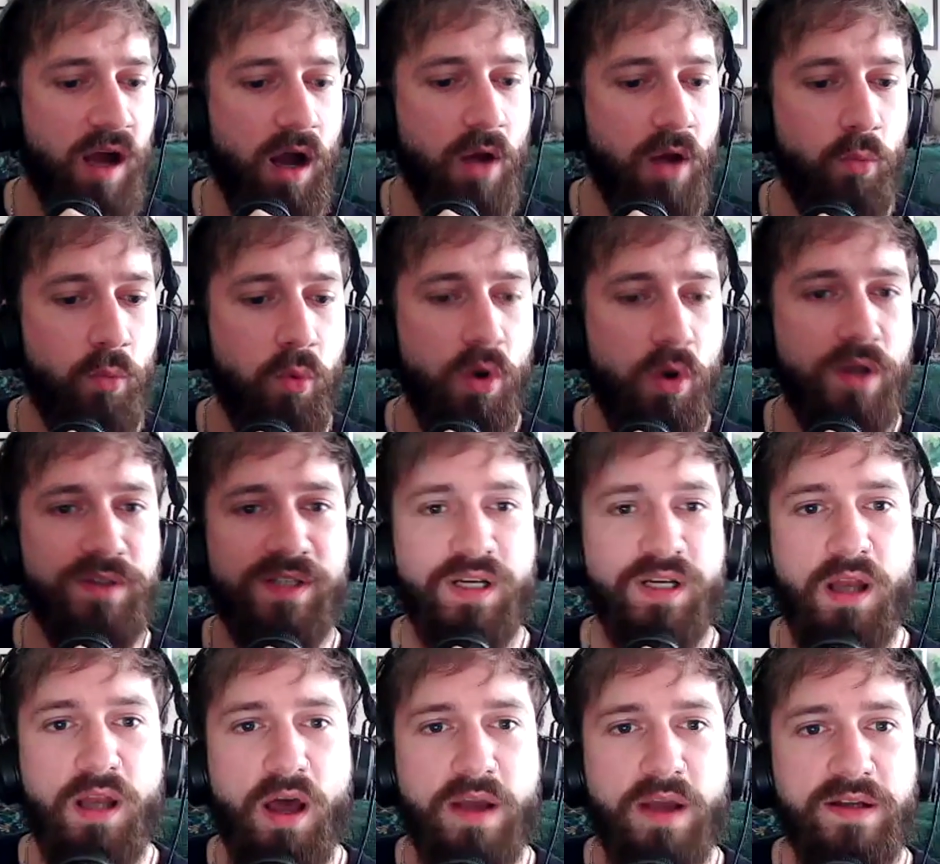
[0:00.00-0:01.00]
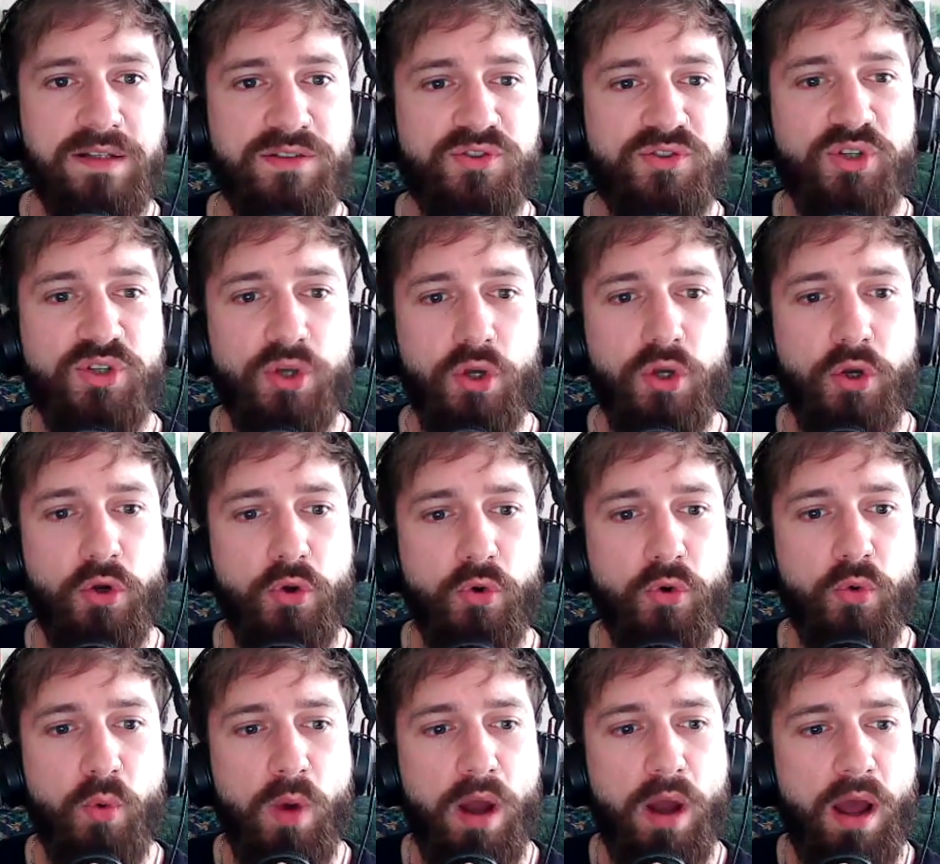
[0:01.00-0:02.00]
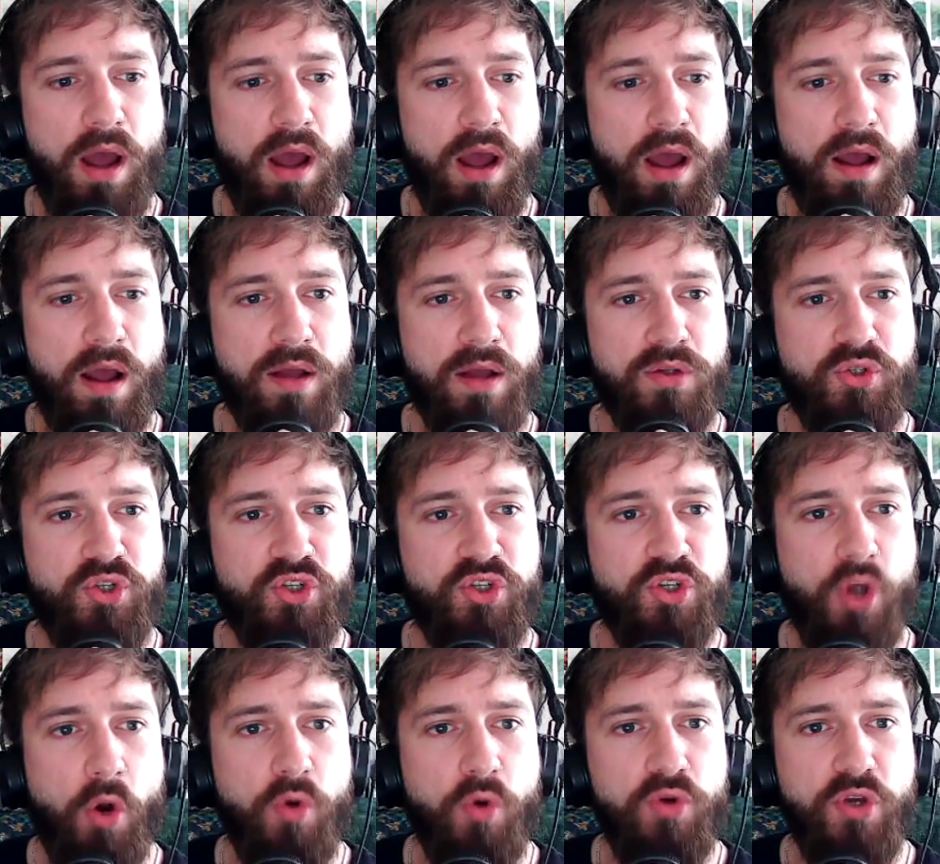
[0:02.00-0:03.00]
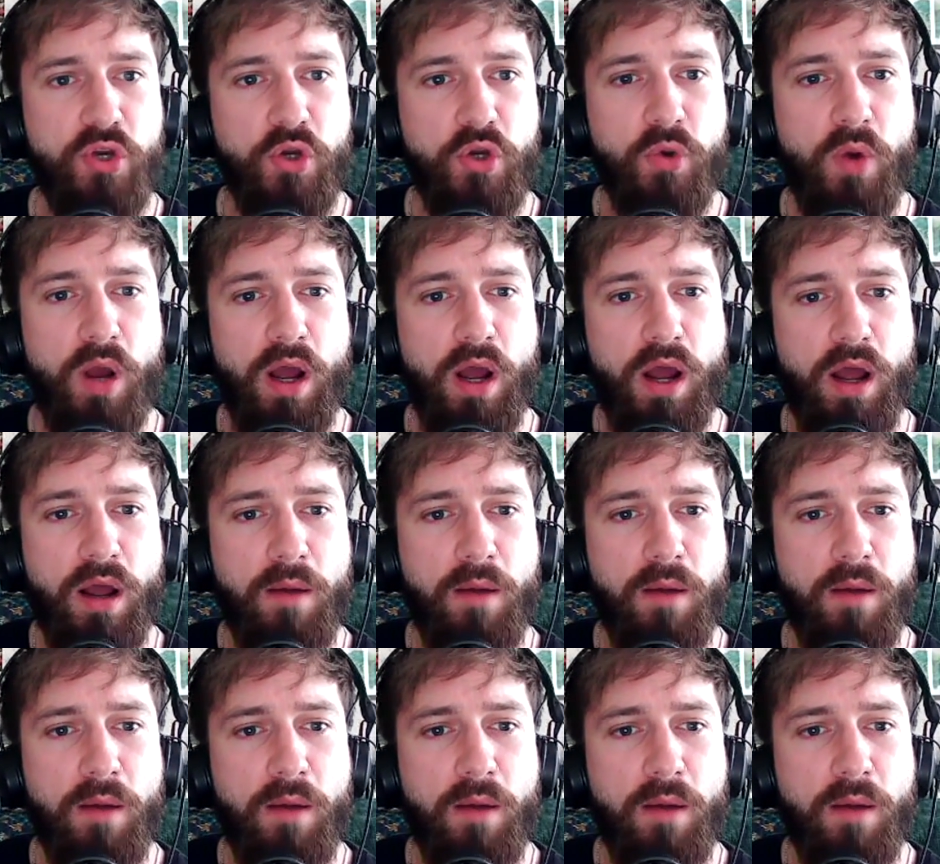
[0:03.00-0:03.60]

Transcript: I would like to show you